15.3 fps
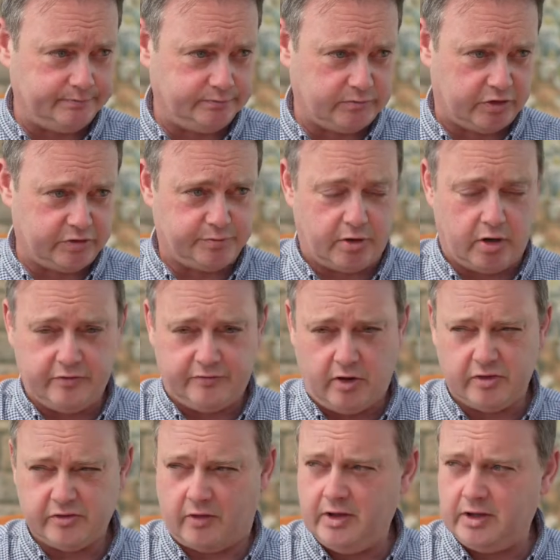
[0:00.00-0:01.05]
Does
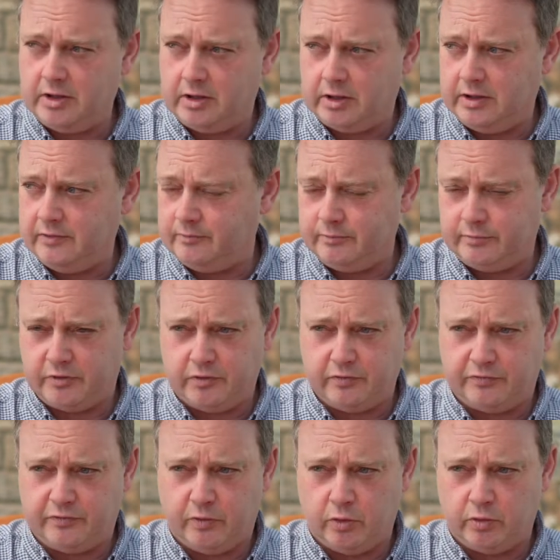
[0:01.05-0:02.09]
profiles. I think you can even do
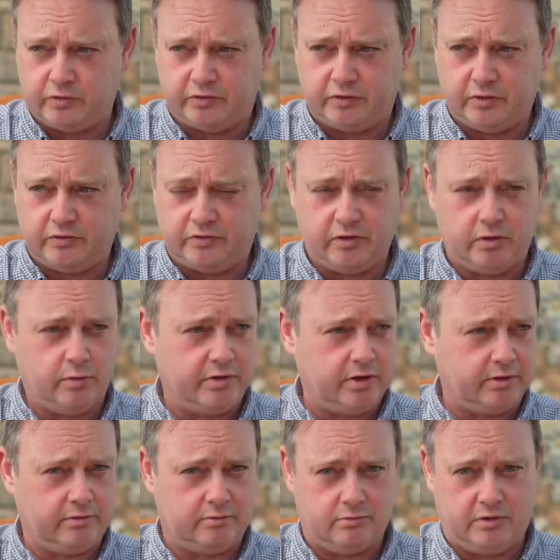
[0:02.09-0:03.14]
4:2:2 with
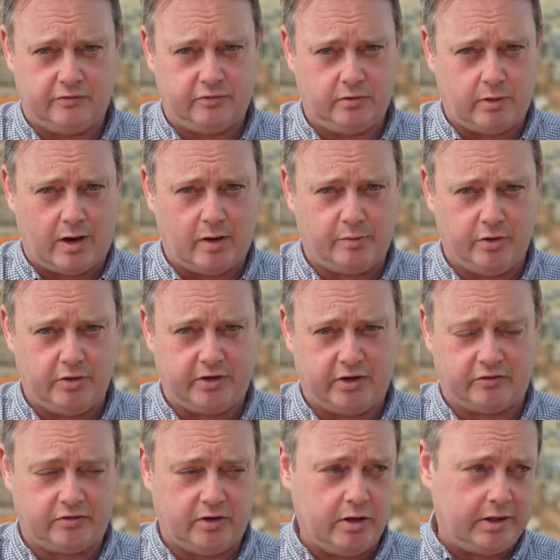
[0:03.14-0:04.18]
it if you output
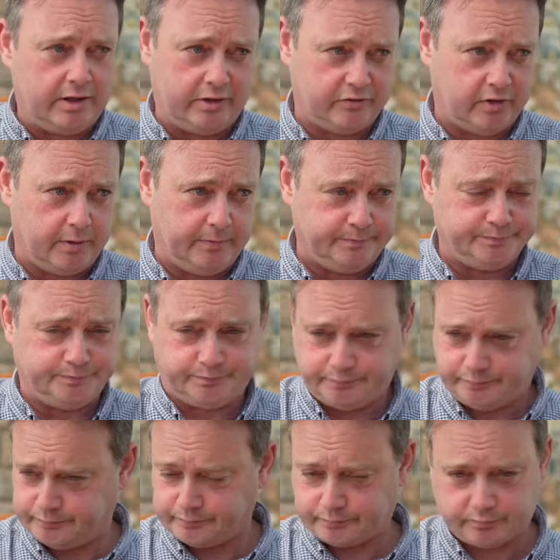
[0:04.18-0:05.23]
externally, so
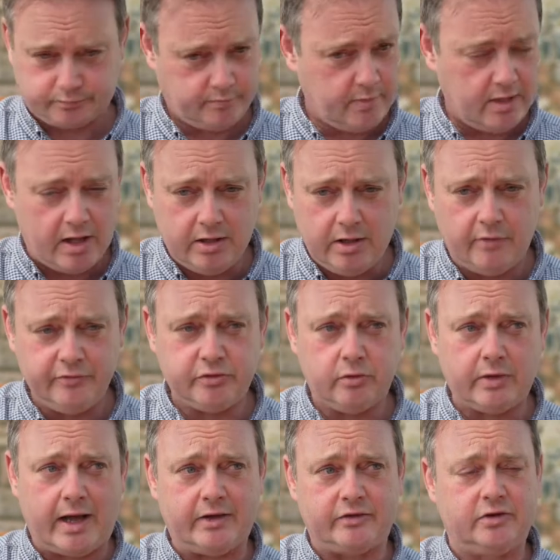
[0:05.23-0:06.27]
loved all
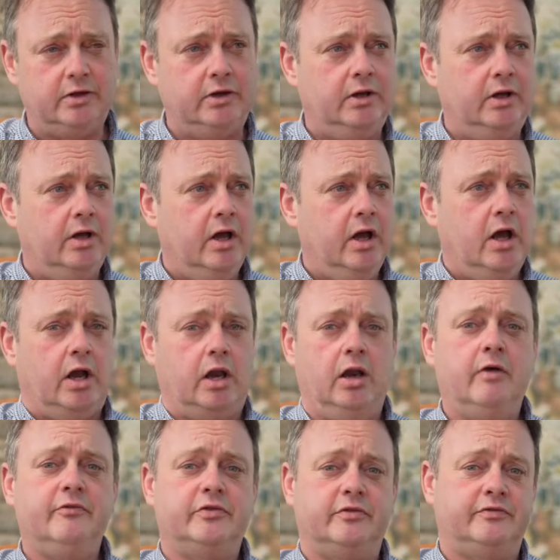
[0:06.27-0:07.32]
that.
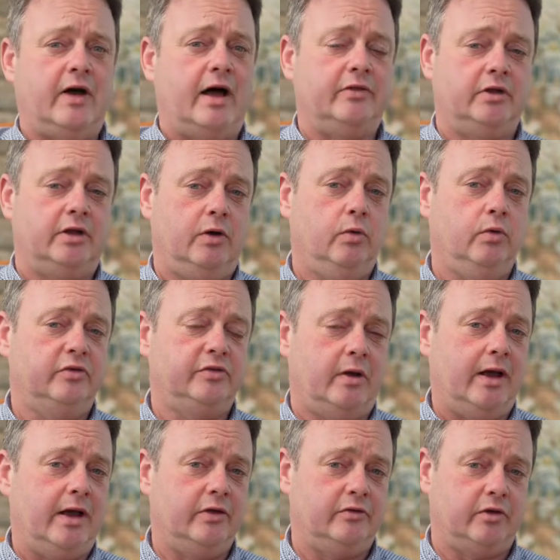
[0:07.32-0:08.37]
Love the fact that it also
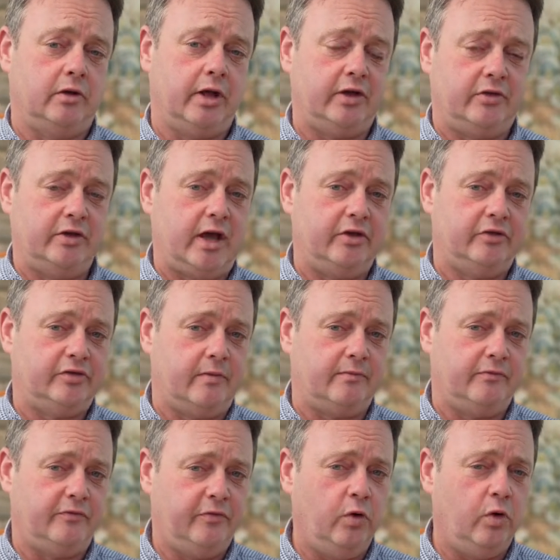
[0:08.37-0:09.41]
has, like the A7
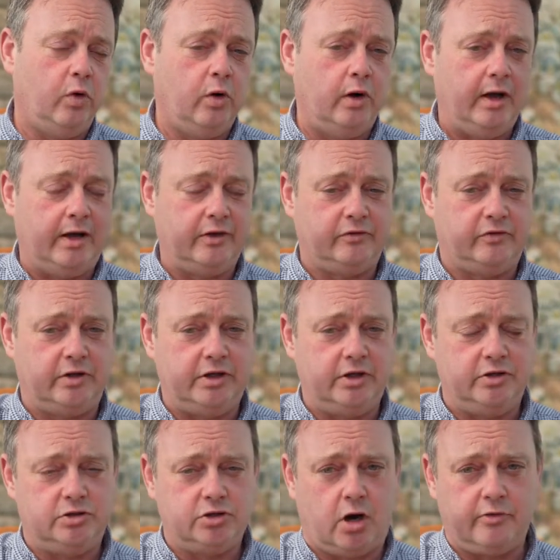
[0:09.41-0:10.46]
IV, has
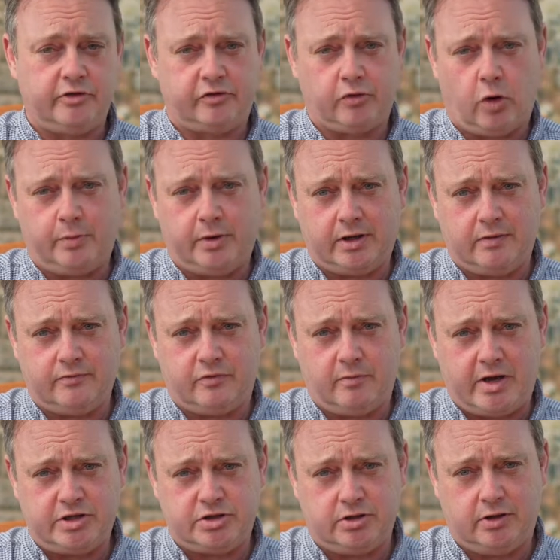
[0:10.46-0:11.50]
the gyroscopic
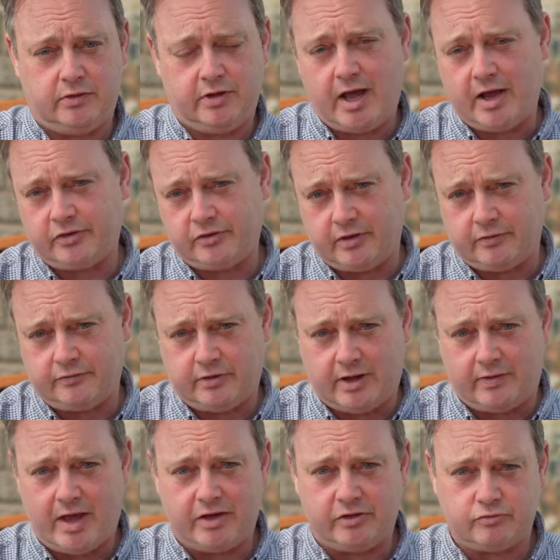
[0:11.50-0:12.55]
information in the EXIF. Now
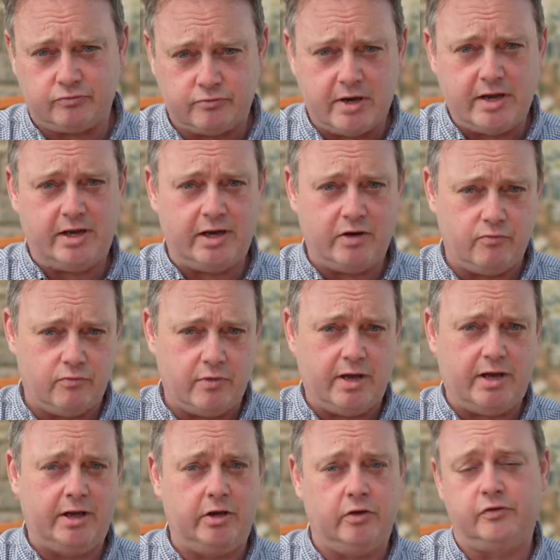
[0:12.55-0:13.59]
that is really,
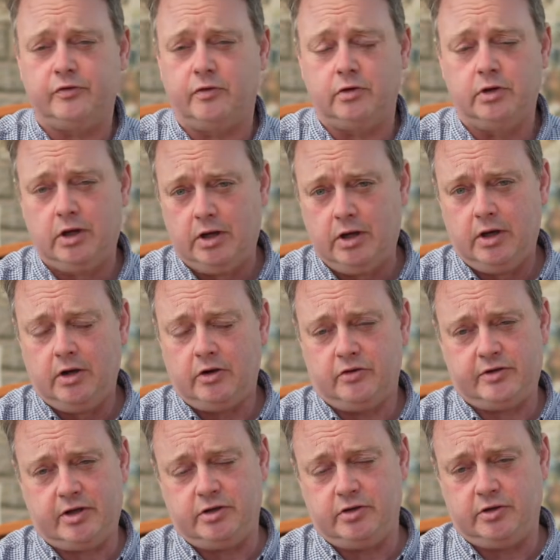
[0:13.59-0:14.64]
really useful,
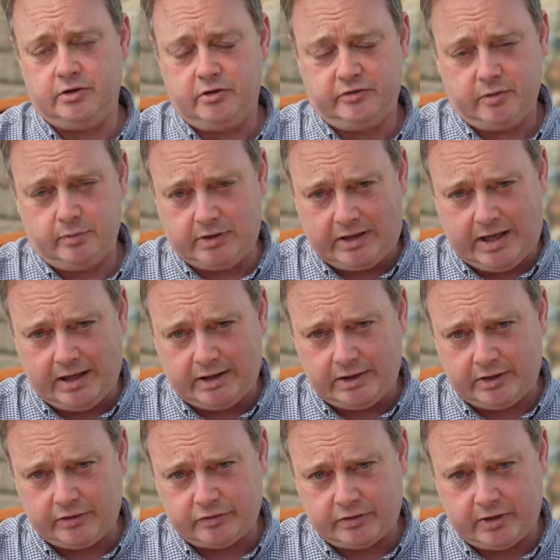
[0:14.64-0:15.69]
because then you can use it with
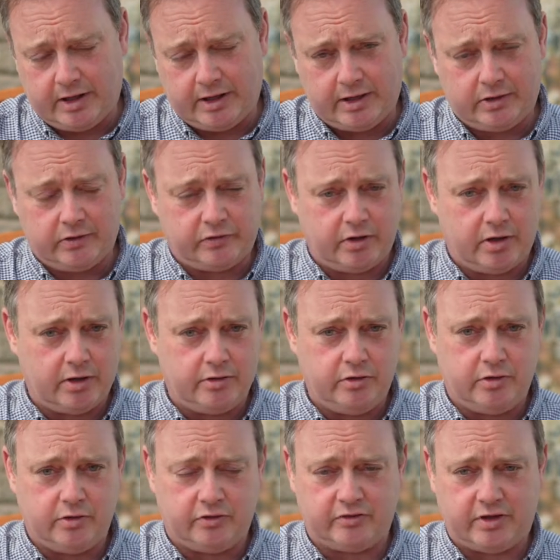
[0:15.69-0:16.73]
Catalyst, and you
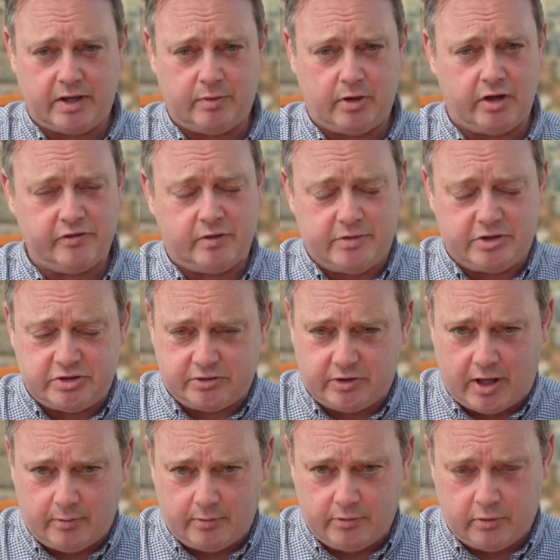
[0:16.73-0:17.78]
can stabilize
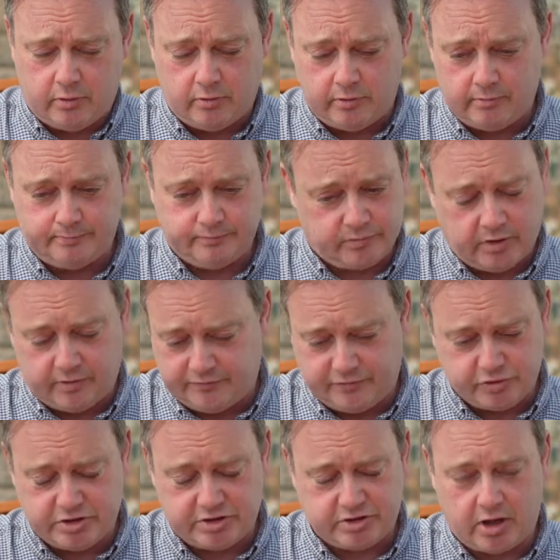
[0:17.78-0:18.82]
your
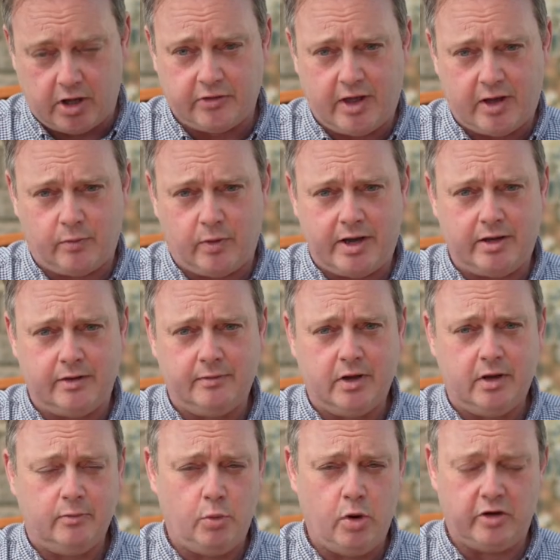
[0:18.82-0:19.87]
footage that way.
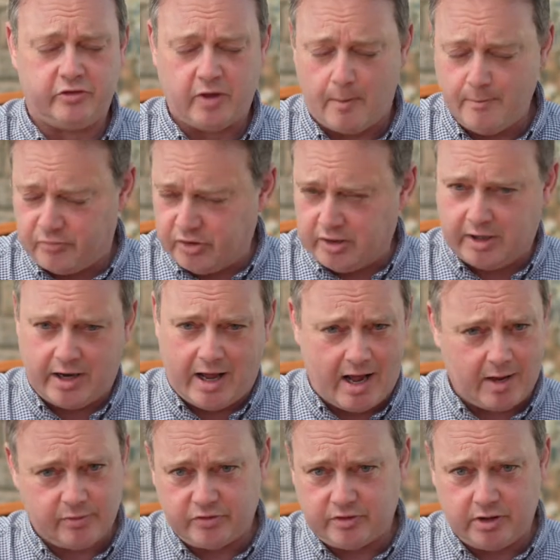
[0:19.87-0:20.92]
Works brilliant,
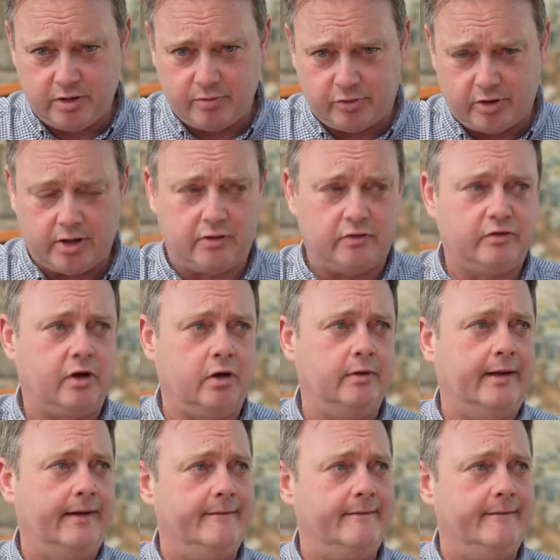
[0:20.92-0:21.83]
absolutely brilliant. So